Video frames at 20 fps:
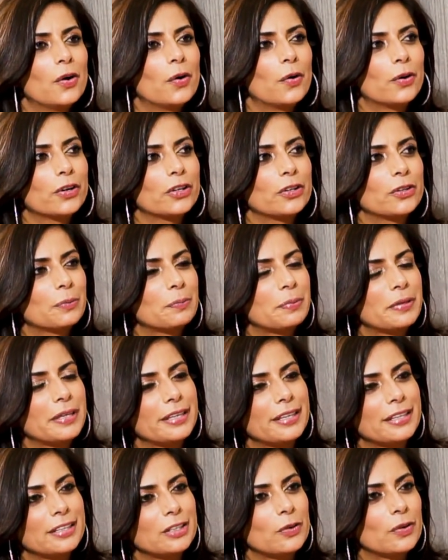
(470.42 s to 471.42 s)
Or, you know, being
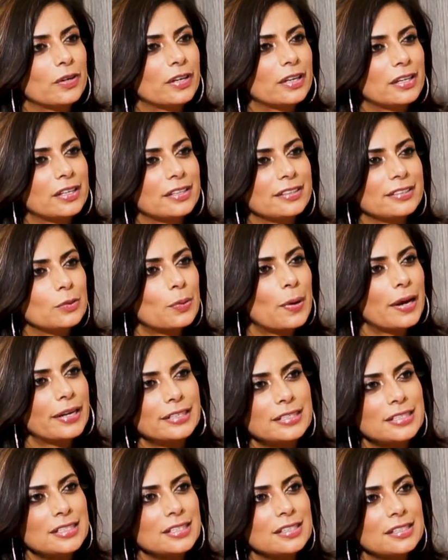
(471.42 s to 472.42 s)
in your early
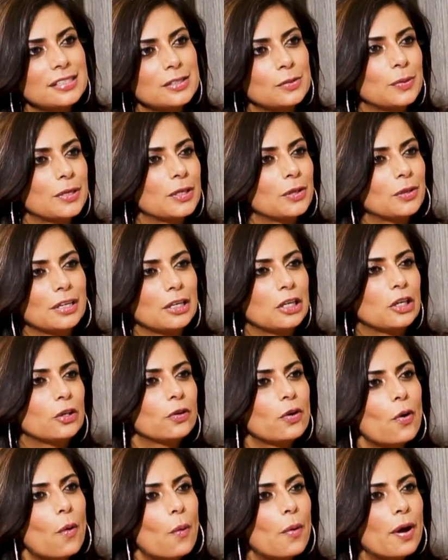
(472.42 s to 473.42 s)
20s where you think you
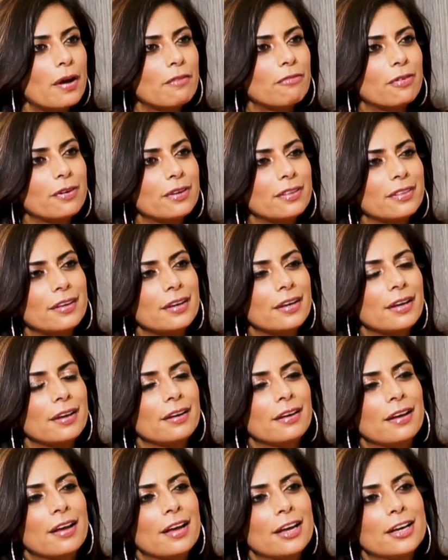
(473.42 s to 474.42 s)
know everything.
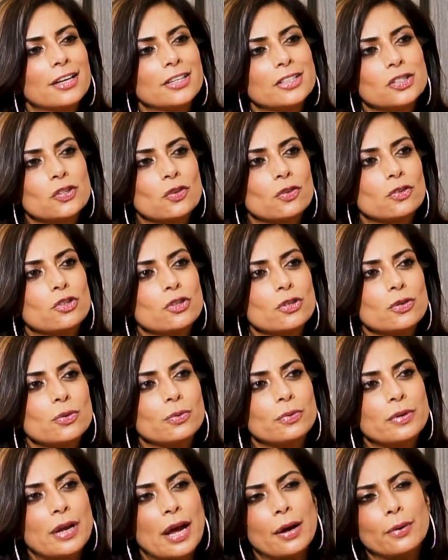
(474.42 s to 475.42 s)
So do you
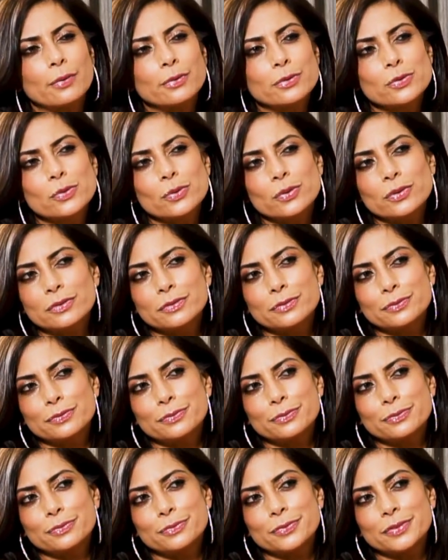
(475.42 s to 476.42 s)
now sort of
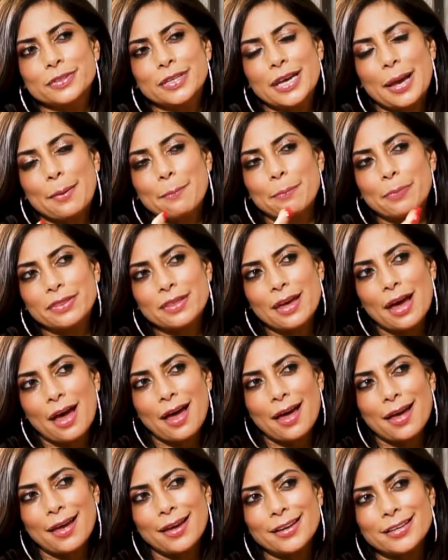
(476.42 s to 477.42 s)

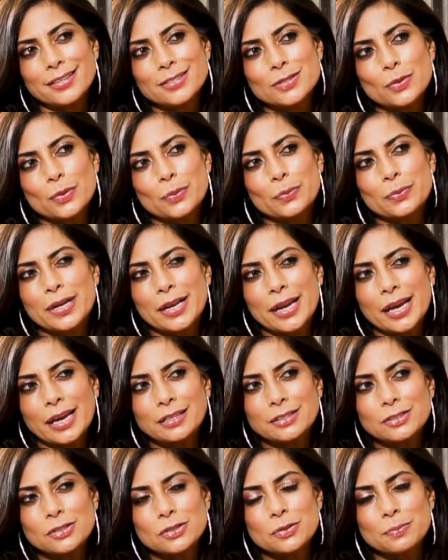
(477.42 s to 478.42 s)
empathize or
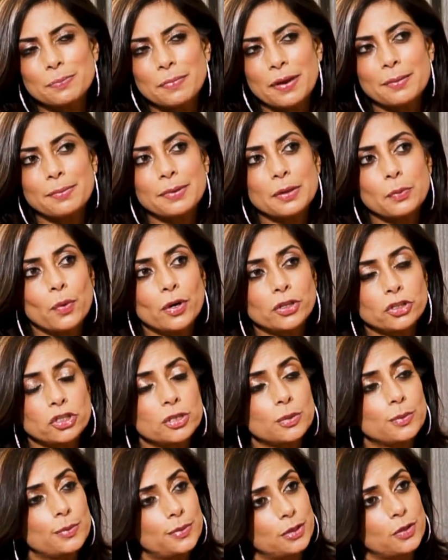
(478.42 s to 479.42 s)
relate to maybe what she
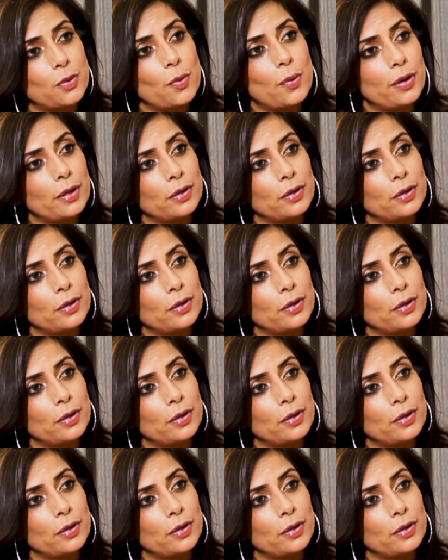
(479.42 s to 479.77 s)
was going